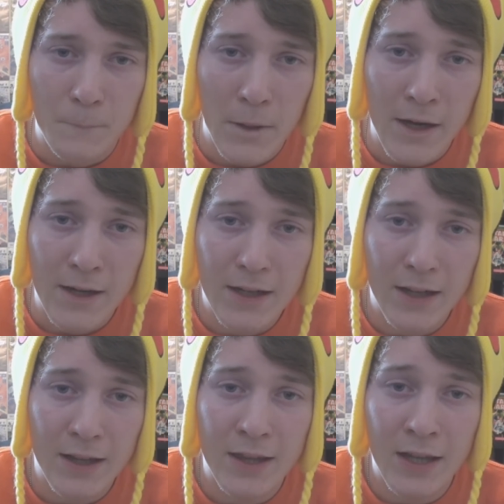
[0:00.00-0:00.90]
But
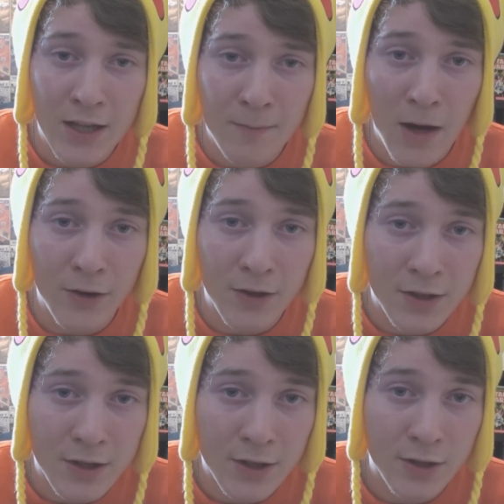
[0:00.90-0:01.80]
think about the
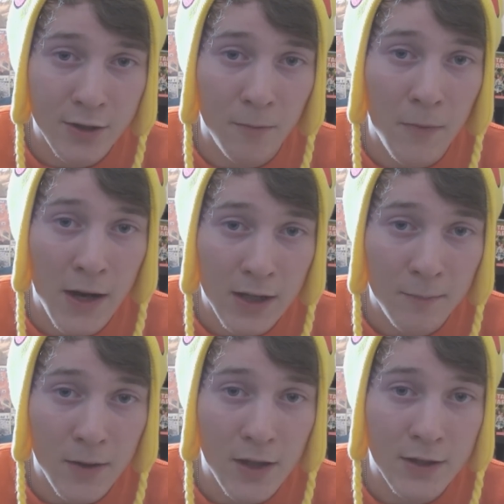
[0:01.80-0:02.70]
decision you're
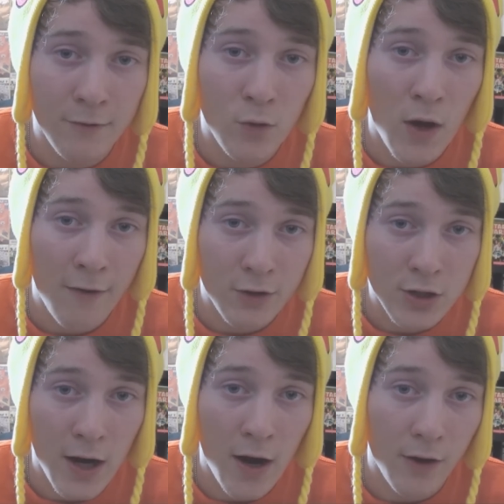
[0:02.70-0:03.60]
making, because if you have a
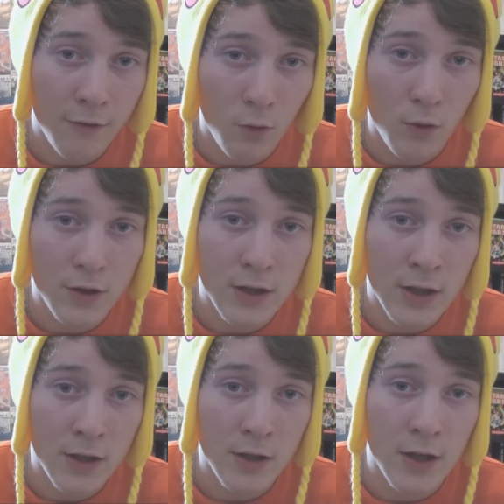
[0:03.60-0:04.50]
child at
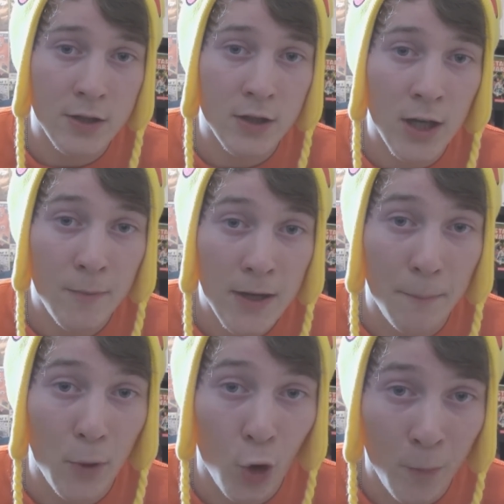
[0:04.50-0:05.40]
14, it's going to be a
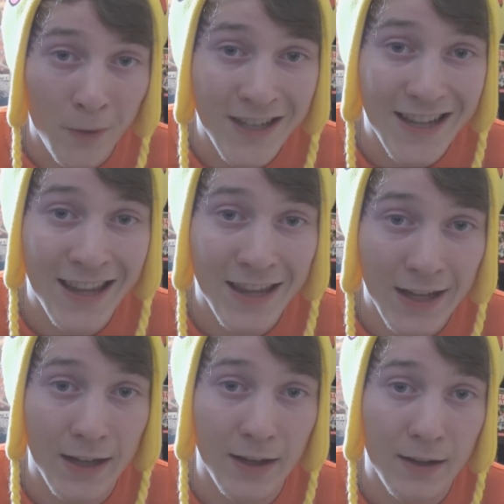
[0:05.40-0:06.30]
permanent
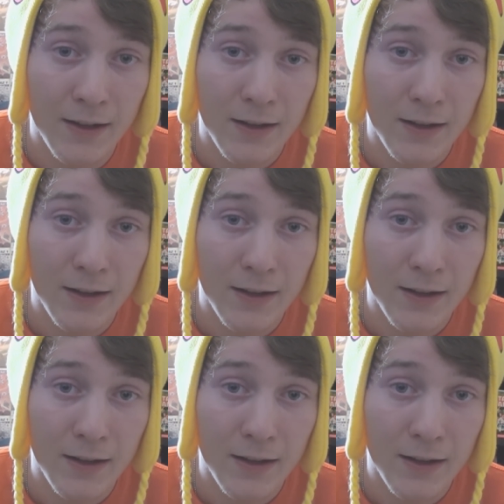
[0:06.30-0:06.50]
thing.